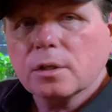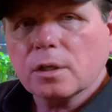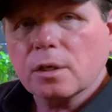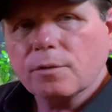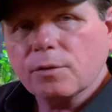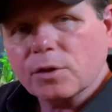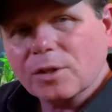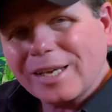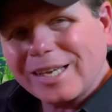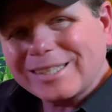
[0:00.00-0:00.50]

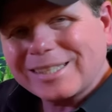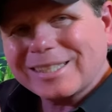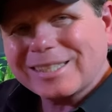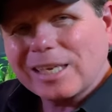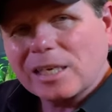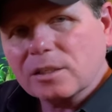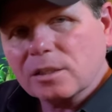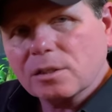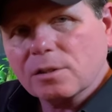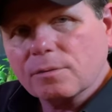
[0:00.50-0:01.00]
give it that
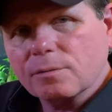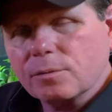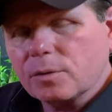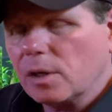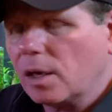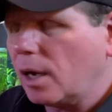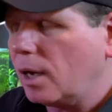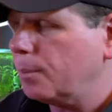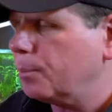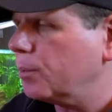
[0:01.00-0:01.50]
sense of
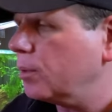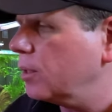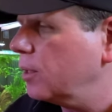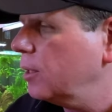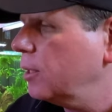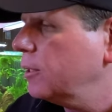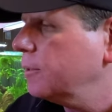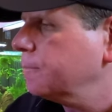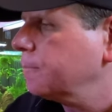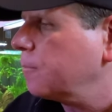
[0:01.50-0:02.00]
depth.
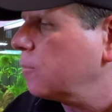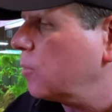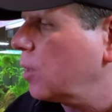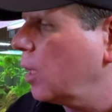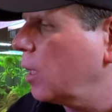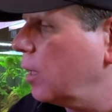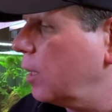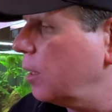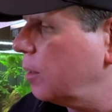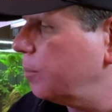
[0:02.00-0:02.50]

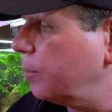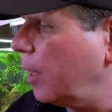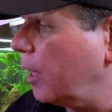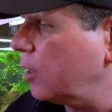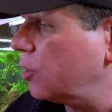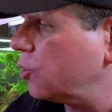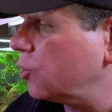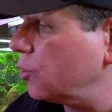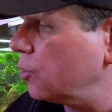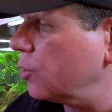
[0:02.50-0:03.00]
Make
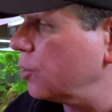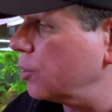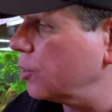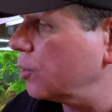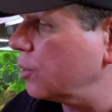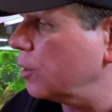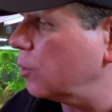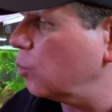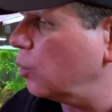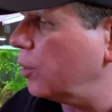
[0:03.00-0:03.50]
sure
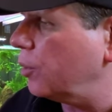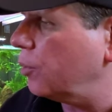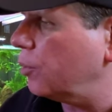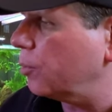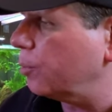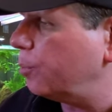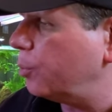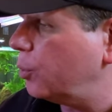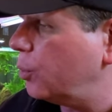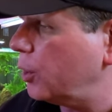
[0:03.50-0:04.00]
that when you're
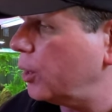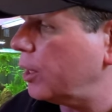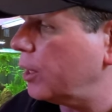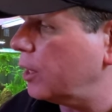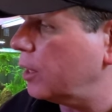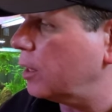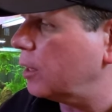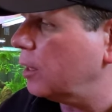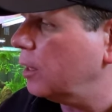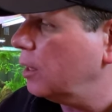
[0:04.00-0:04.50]

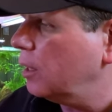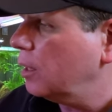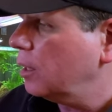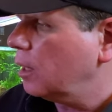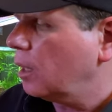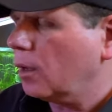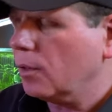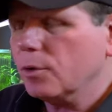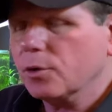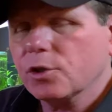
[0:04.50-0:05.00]
putting
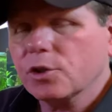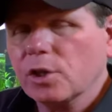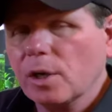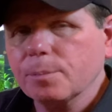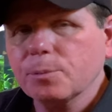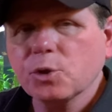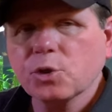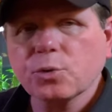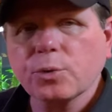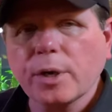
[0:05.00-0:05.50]
other
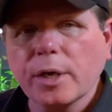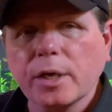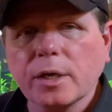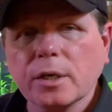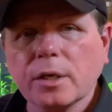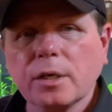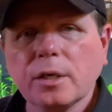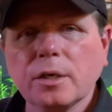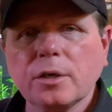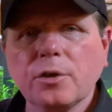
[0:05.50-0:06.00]

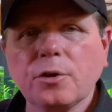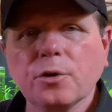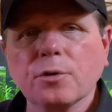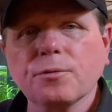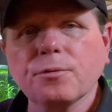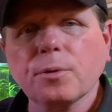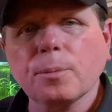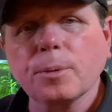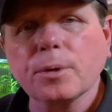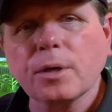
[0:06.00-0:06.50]
substrate in here
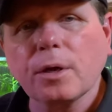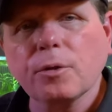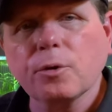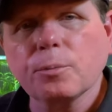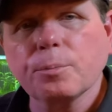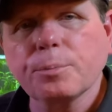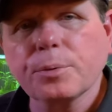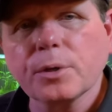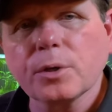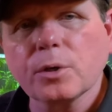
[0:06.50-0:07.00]
from another
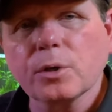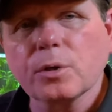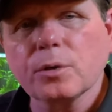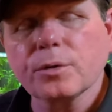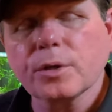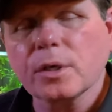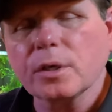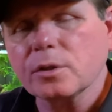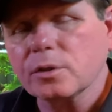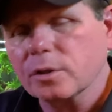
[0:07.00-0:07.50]
build,
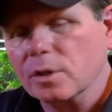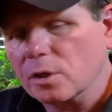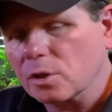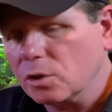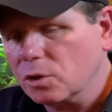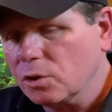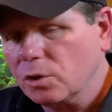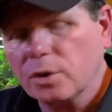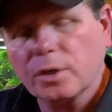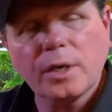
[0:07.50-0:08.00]
that it's a
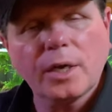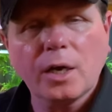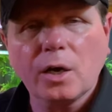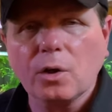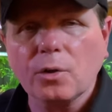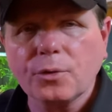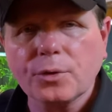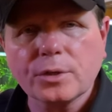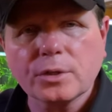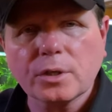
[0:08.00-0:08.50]
good
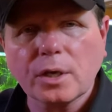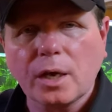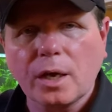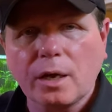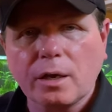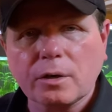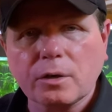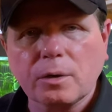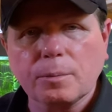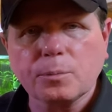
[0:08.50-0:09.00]
healthy
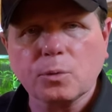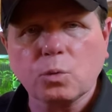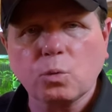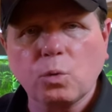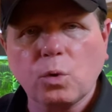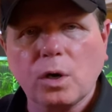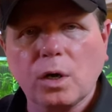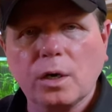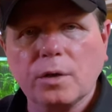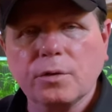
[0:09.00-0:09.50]
tank, number
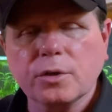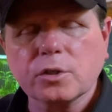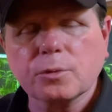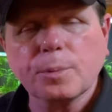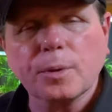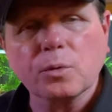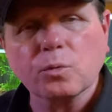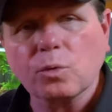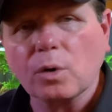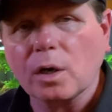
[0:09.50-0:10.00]
one, that's
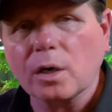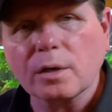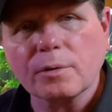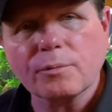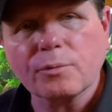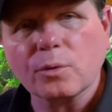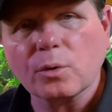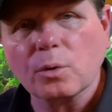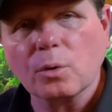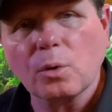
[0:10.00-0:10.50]
been running
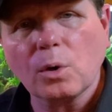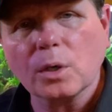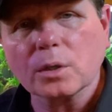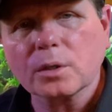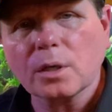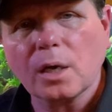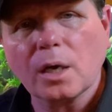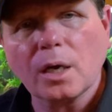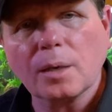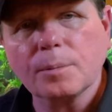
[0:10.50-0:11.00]
for a long
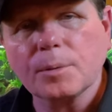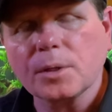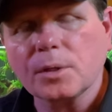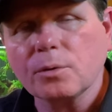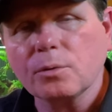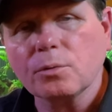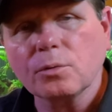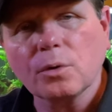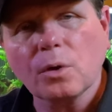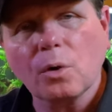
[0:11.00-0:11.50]
time, and
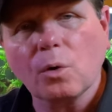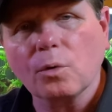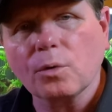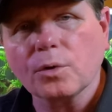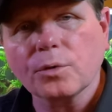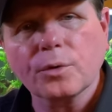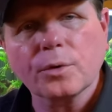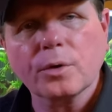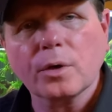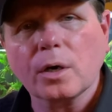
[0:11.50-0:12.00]
you know
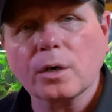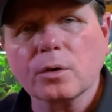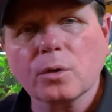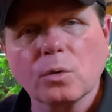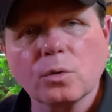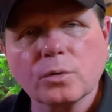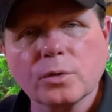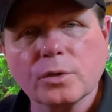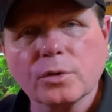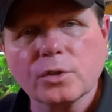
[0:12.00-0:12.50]
that there are
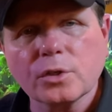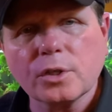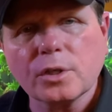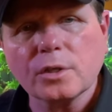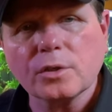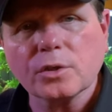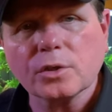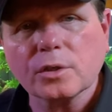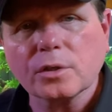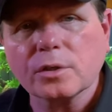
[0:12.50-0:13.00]
no
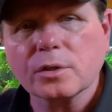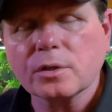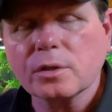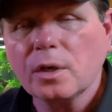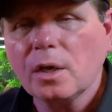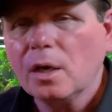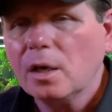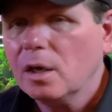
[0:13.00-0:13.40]
diseases.